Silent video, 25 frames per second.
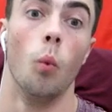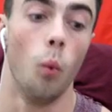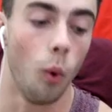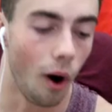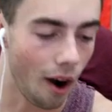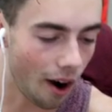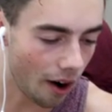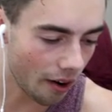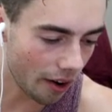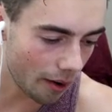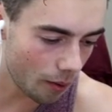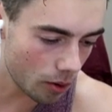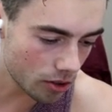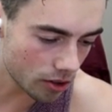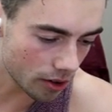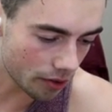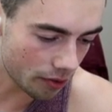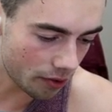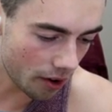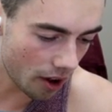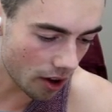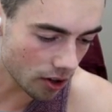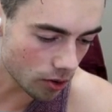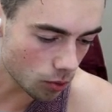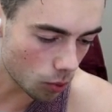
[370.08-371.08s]
wow that was
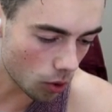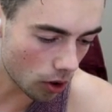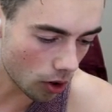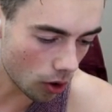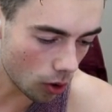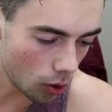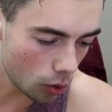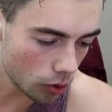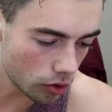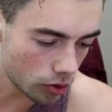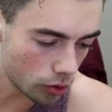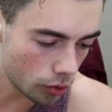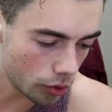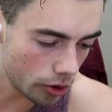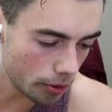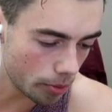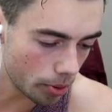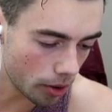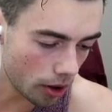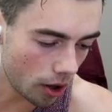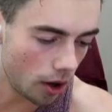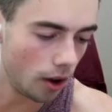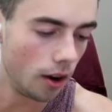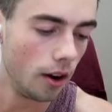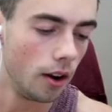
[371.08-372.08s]
a fast one hold to
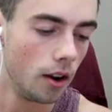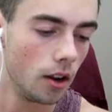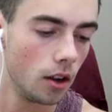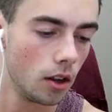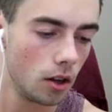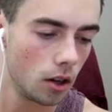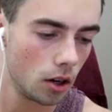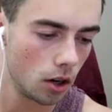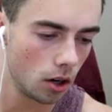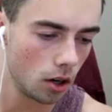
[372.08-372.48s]
reply